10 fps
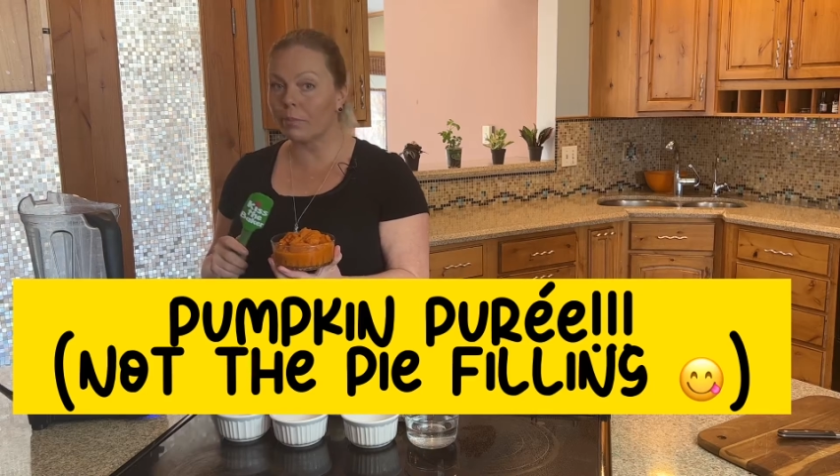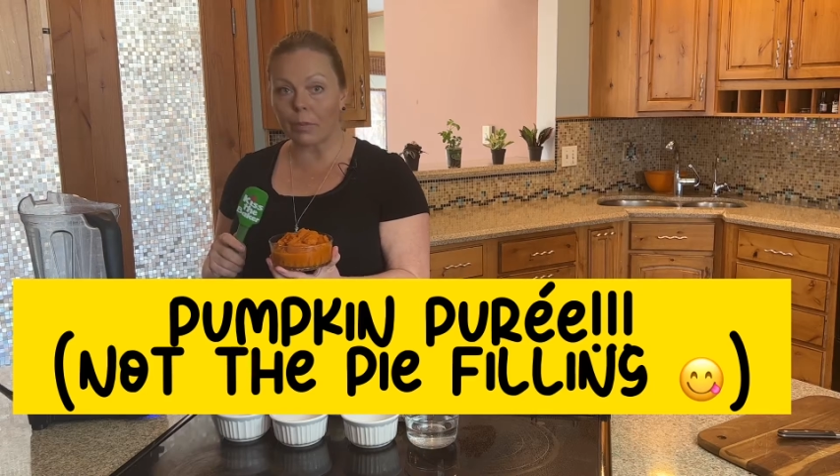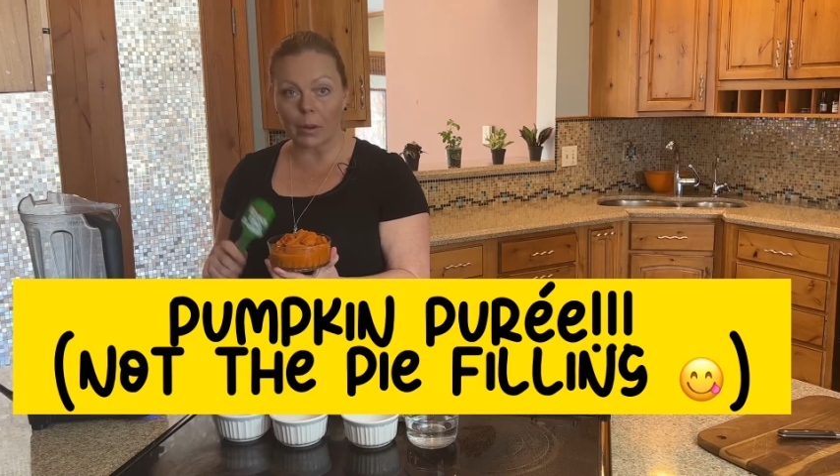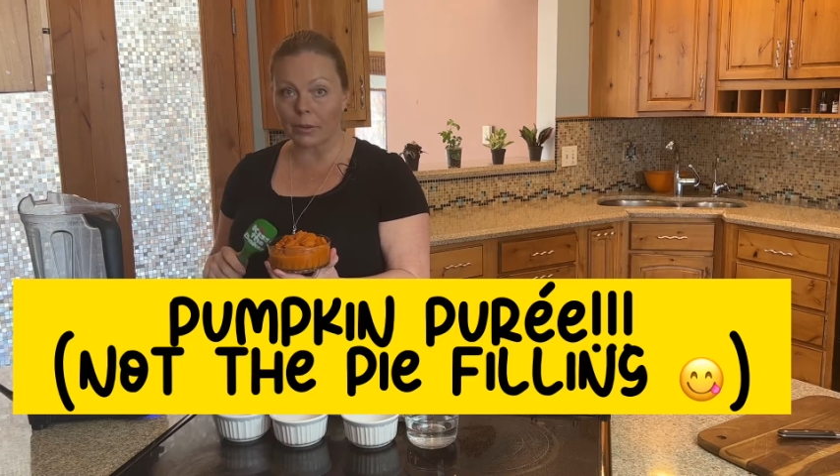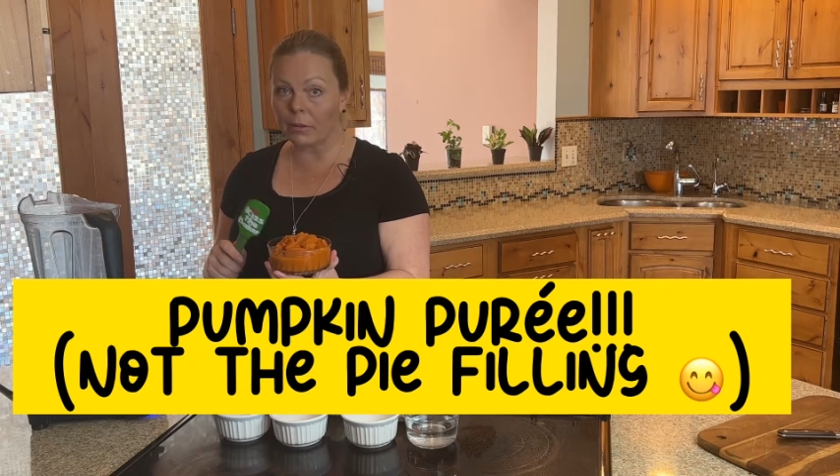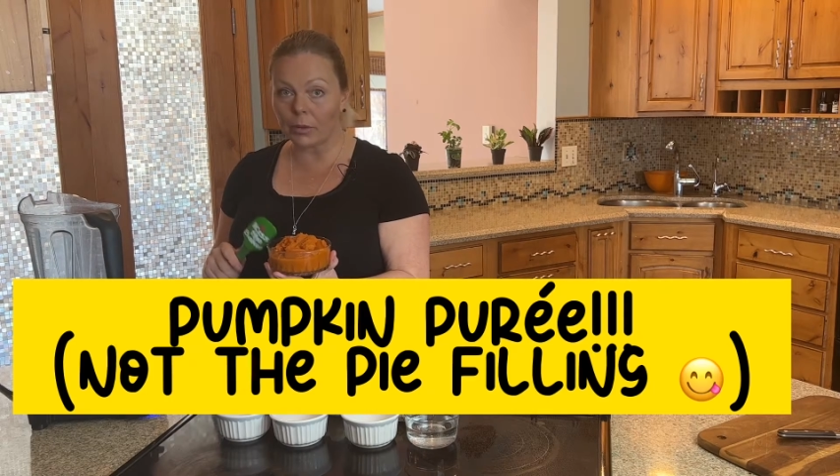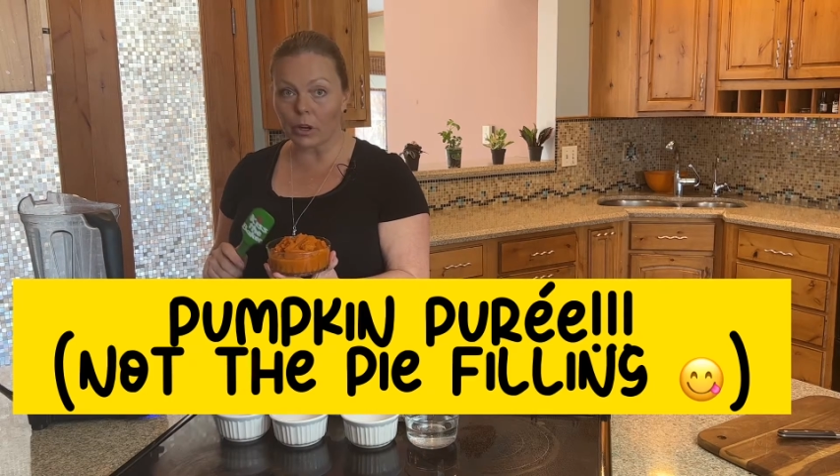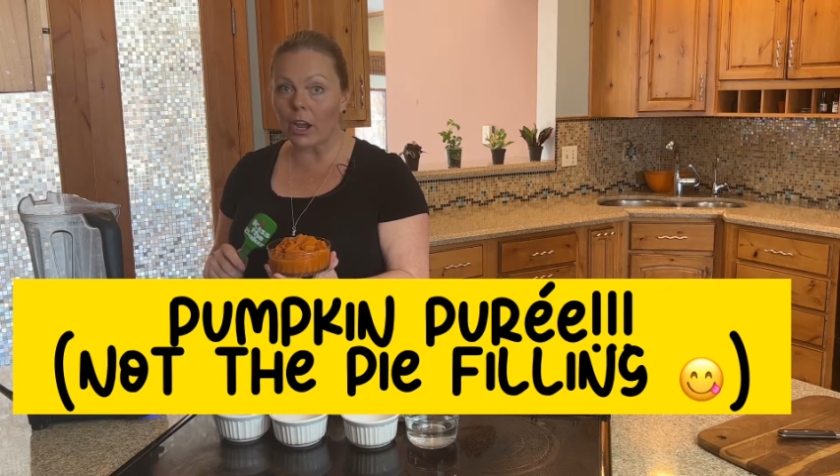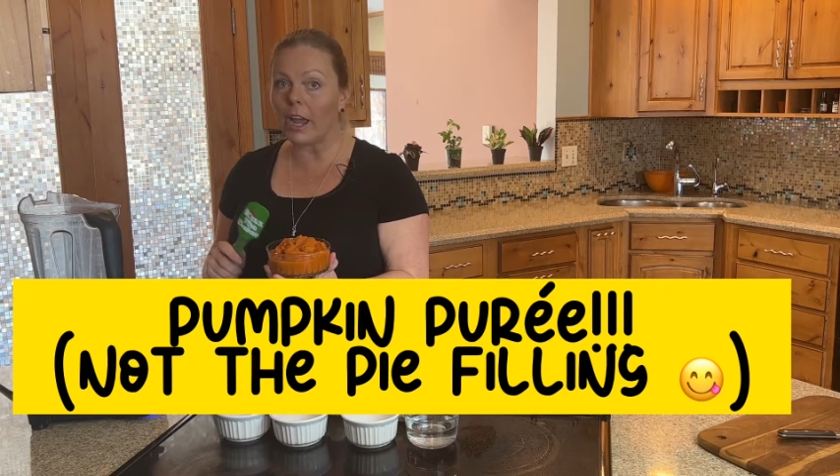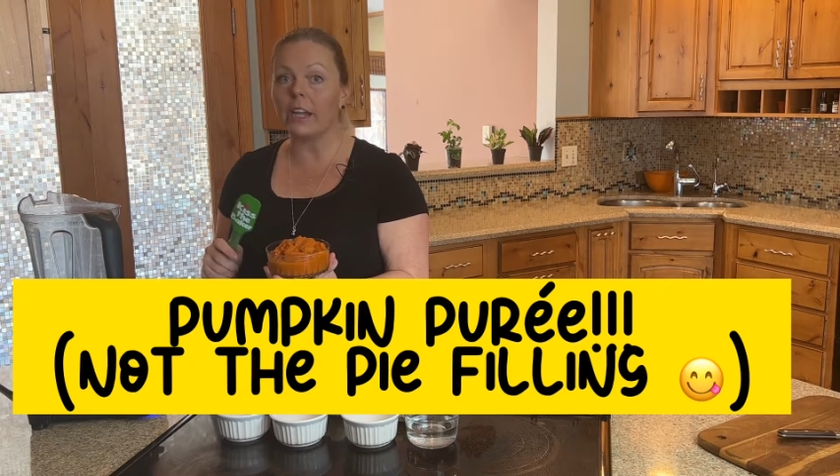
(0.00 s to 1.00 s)
pumpkin
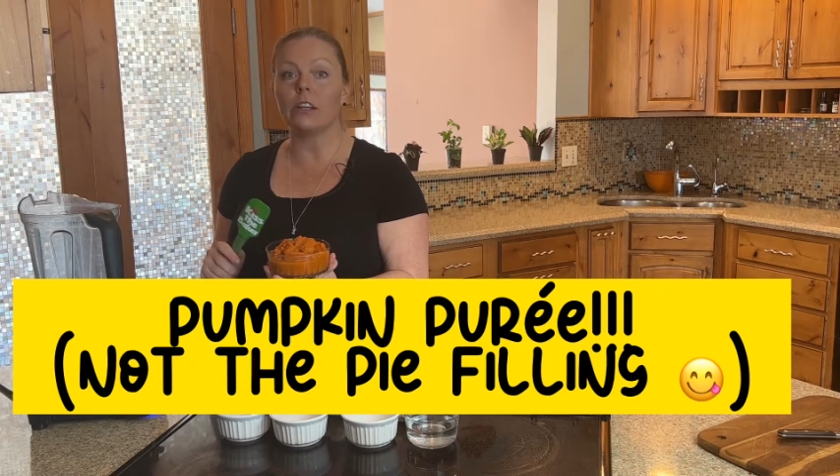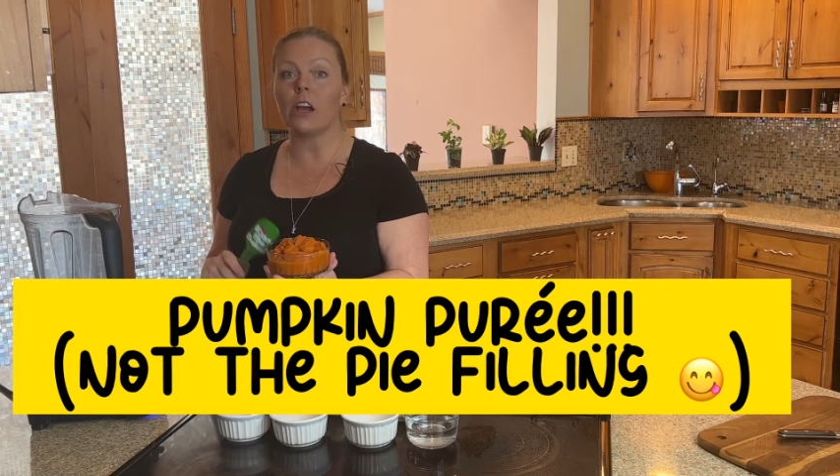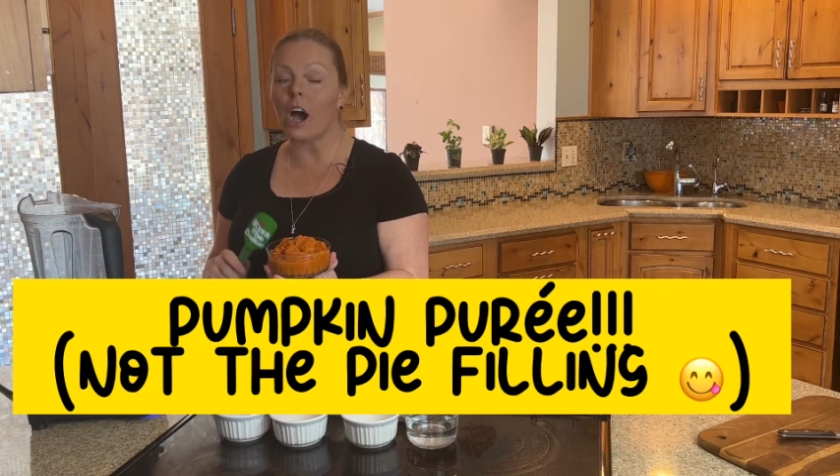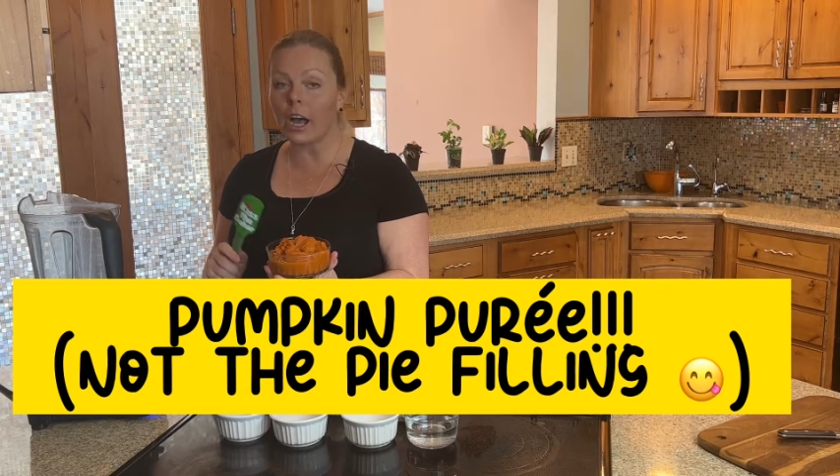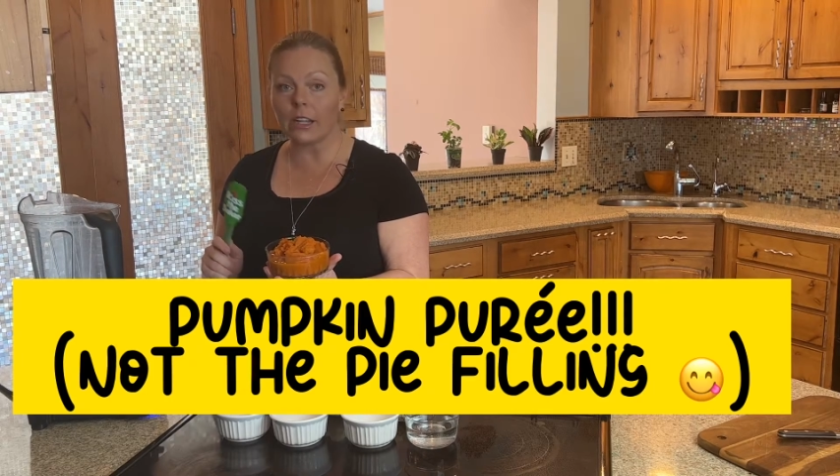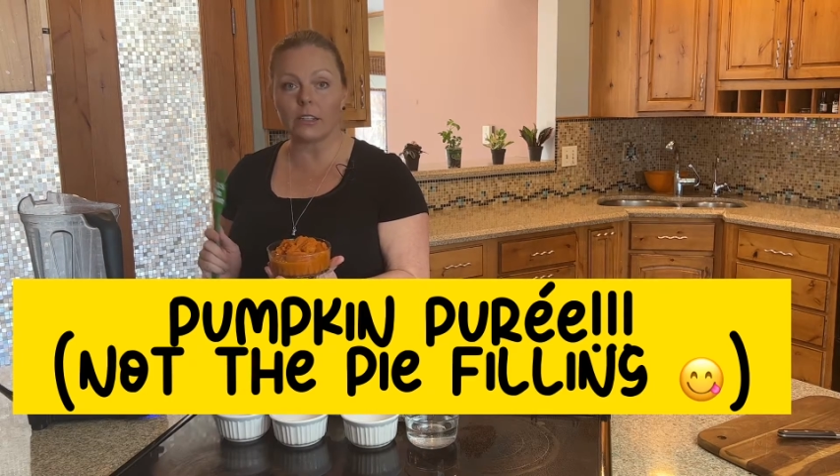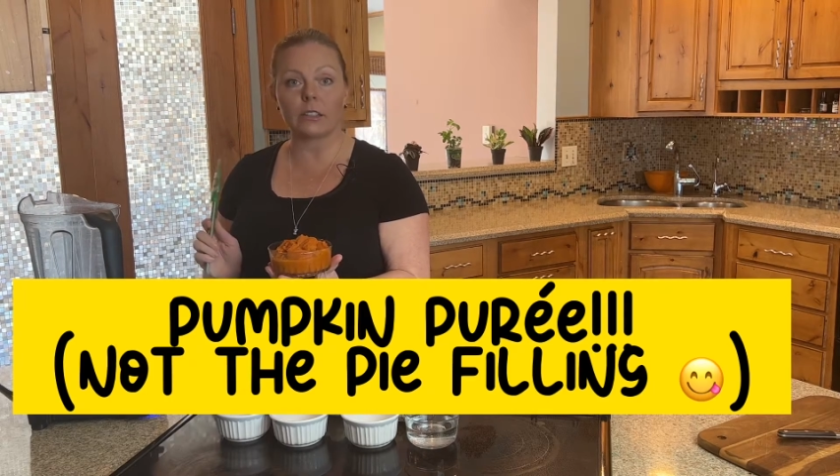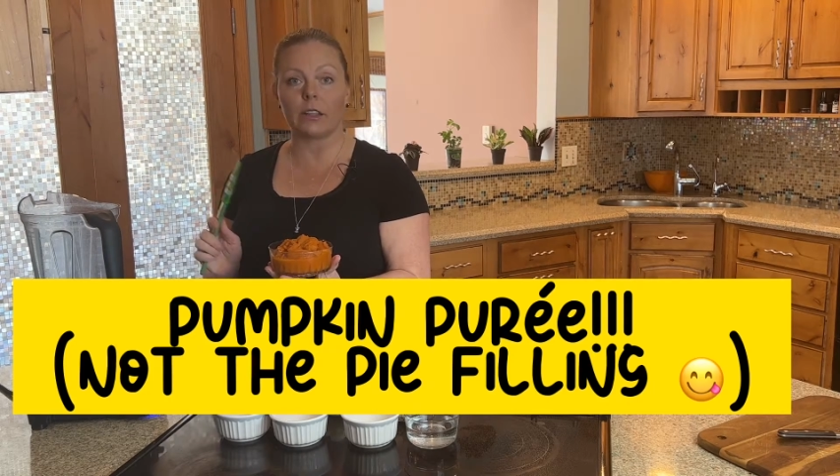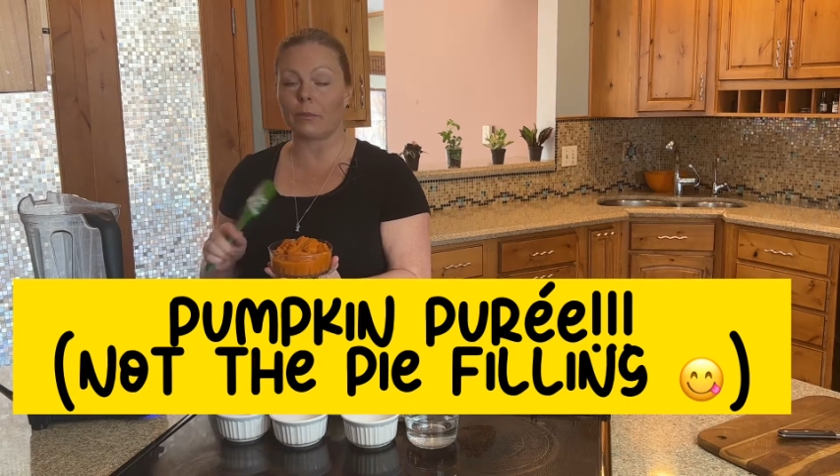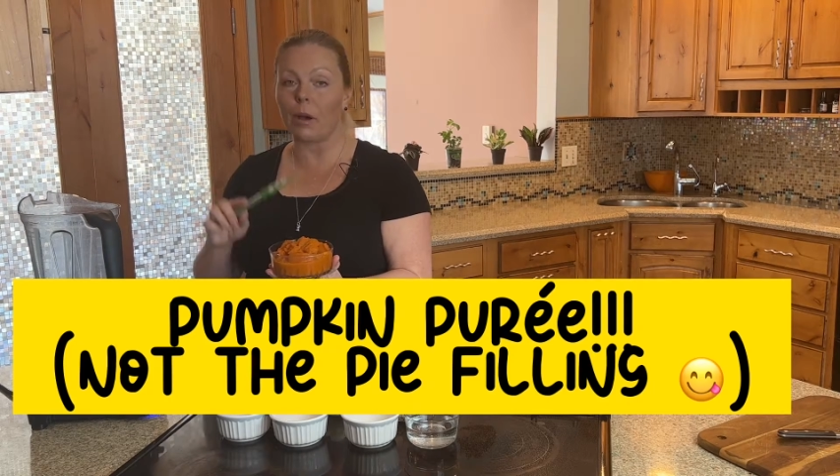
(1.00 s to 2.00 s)
puree, not like